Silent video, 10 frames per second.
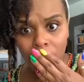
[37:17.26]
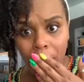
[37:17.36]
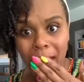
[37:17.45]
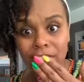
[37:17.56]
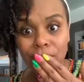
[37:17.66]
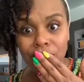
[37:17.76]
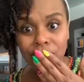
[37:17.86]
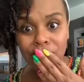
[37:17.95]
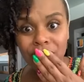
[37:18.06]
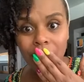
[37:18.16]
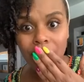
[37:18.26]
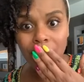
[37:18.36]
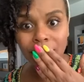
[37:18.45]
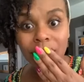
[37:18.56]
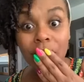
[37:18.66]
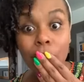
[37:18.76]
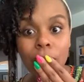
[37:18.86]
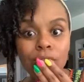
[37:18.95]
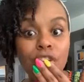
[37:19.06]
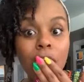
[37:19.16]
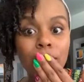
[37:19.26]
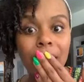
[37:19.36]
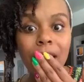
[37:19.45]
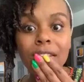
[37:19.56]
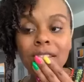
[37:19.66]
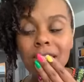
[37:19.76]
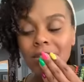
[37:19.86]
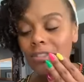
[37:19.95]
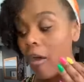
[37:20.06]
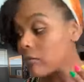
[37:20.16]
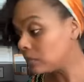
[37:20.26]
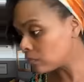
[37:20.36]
Make some general so y'all know I call it TSO.